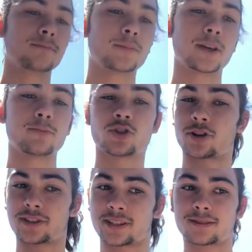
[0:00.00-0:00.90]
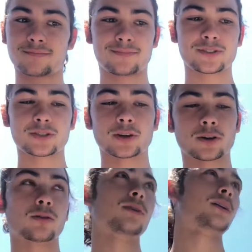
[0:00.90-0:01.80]
My name's Tristan.
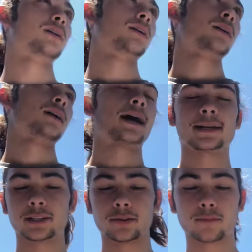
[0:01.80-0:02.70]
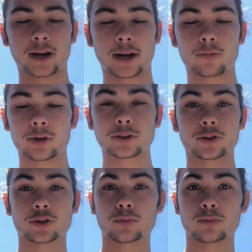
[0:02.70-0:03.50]
So I did my research